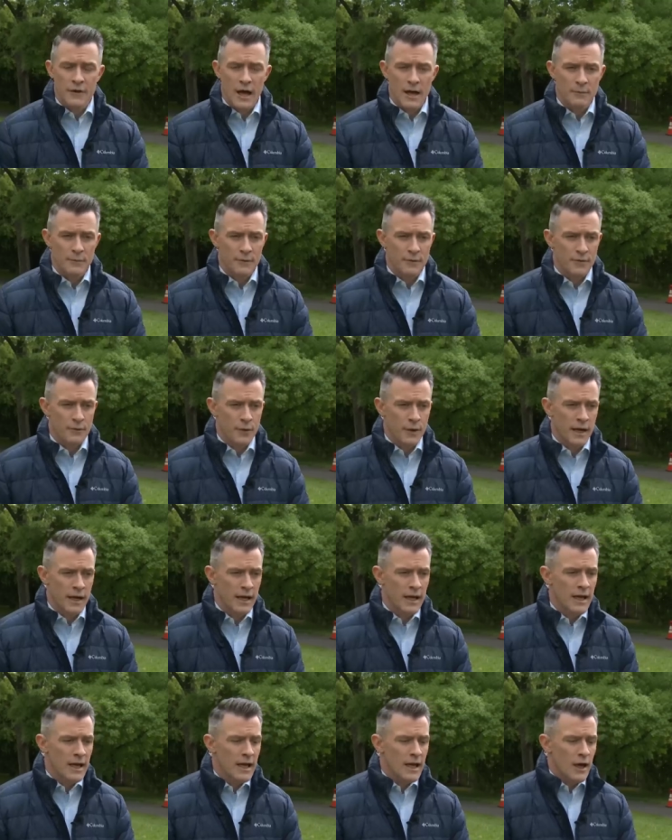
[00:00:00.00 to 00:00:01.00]
Copter
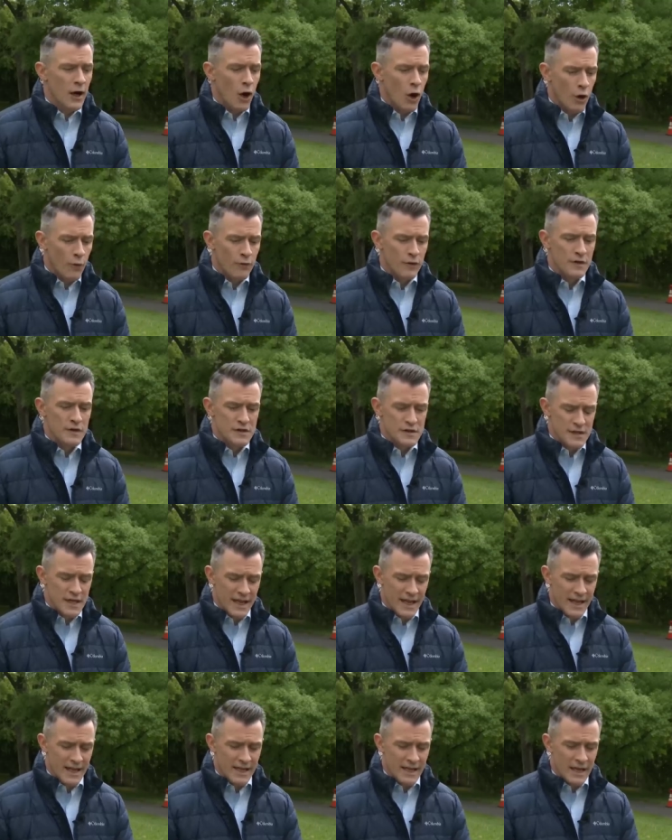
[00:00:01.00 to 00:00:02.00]
3 over the
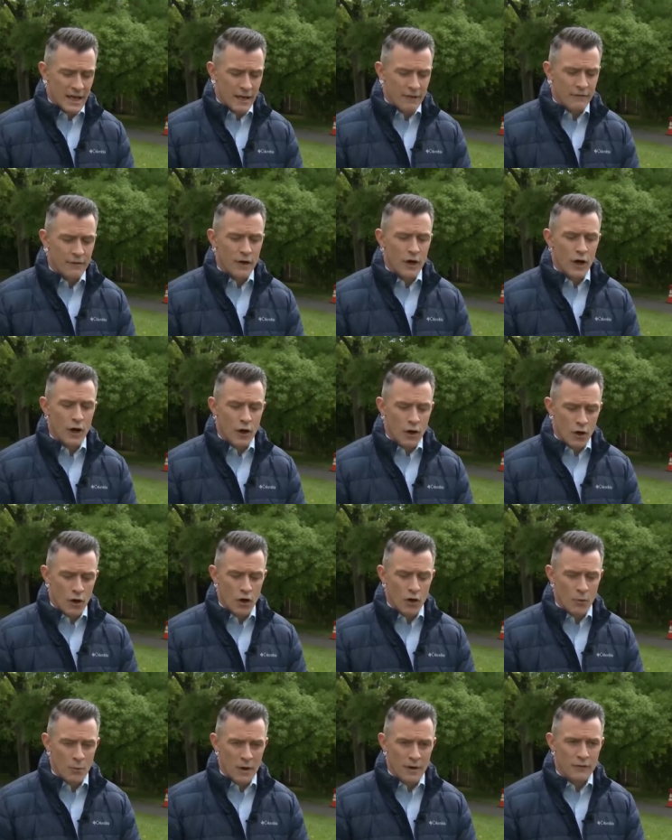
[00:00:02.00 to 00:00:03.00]
scene of the
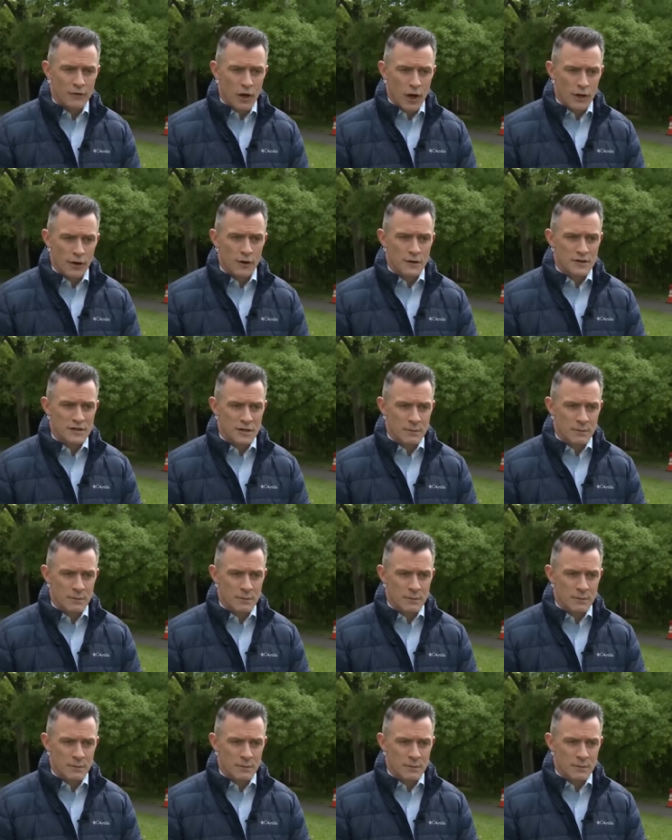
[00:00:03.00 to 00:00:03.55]
home of Carlos